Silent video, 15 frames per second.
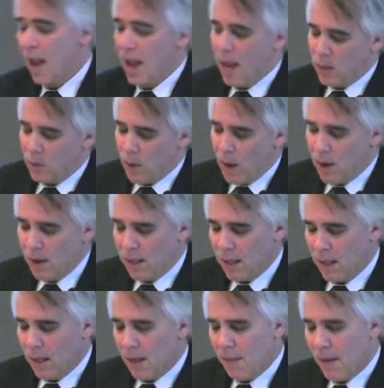as well as
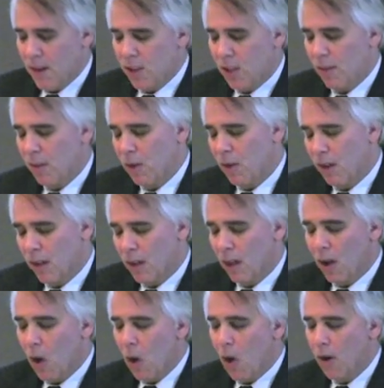in the patient community.
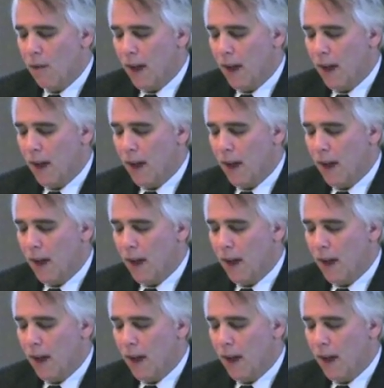The goal